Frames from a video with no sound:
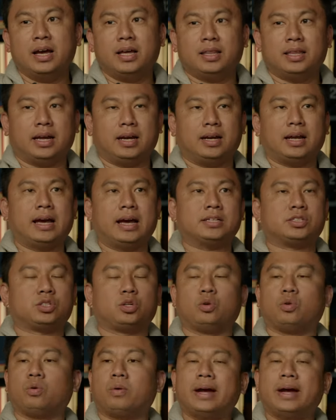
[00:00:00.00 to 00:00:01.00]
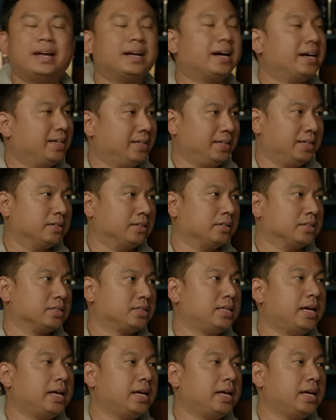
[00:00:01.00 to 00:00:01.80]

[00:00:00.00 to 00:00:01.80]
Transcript: that has great ideals.